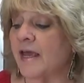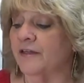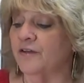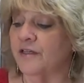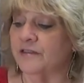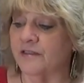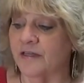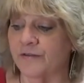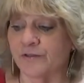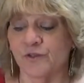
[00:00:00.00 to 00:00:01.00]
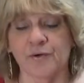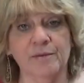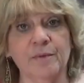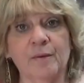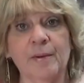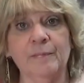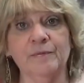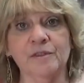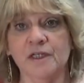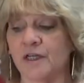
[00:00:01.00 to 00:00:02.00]
and you can see there's green bell
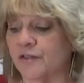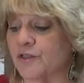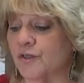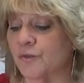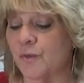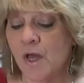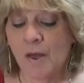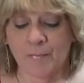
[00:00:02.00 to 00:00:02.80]
peppers in here too